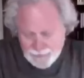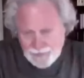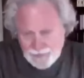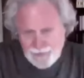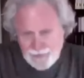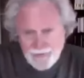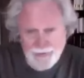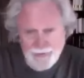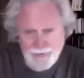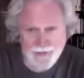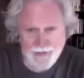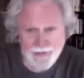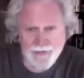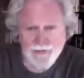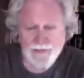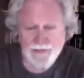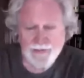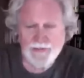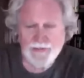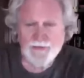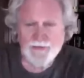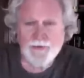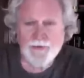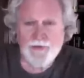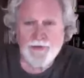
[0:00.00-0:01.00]
to see the Dead
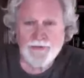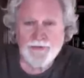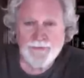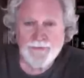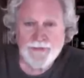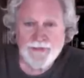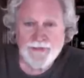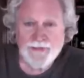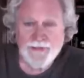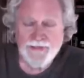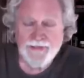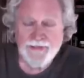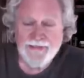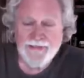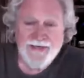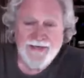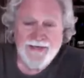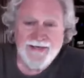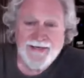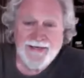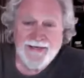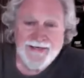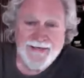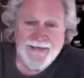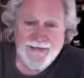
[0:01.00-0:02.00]
Sea Scrolls because
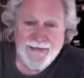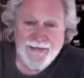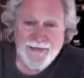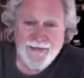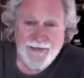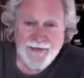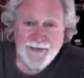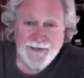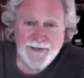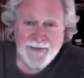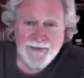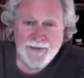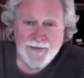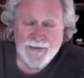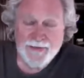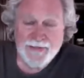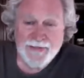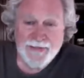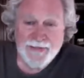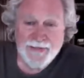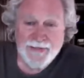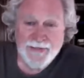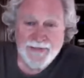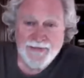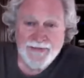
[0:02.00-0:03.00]
any kid in Israel
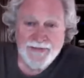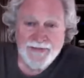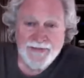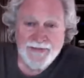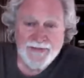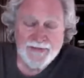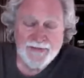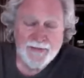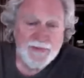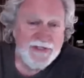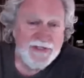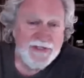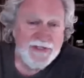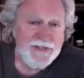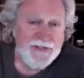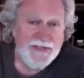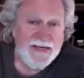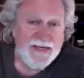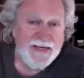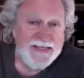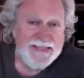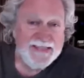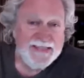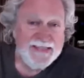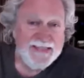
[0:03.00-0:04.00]
can just
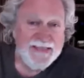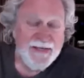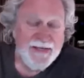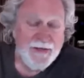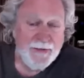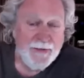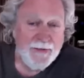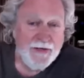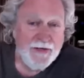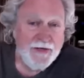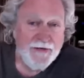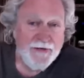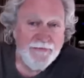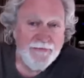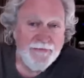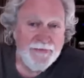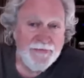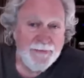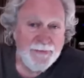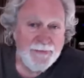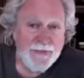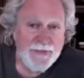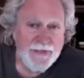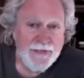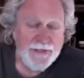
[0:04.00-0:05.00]
read Isaiah right
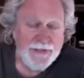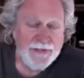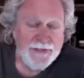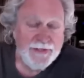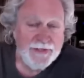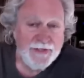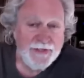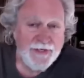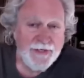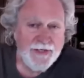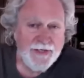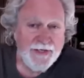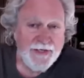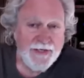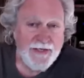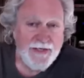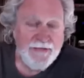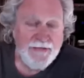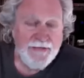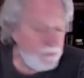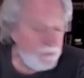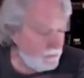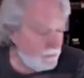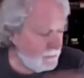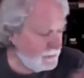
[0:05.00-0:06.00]
off the page,
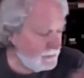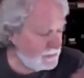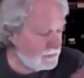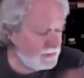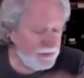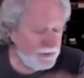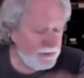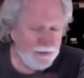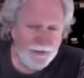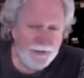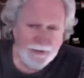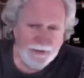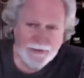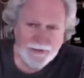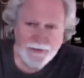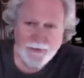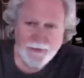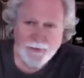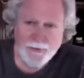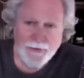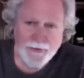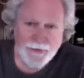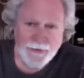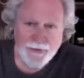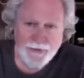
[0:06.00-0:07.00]
even though it's in
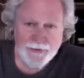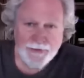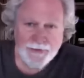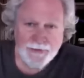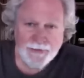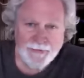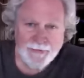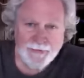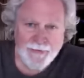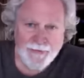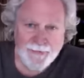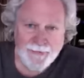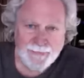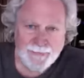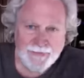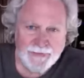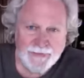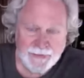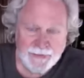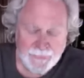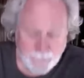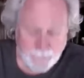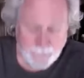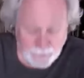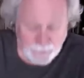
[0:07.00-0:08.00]
this Herodian script.
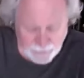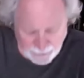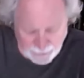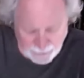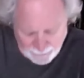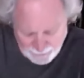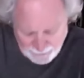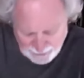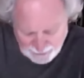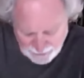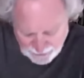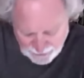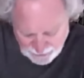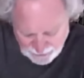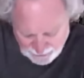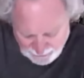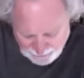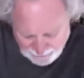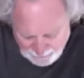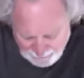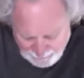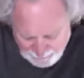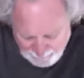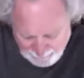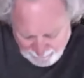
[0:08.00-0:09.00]
So it's pretty
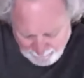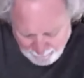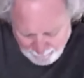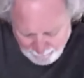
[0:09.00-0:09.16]
amazing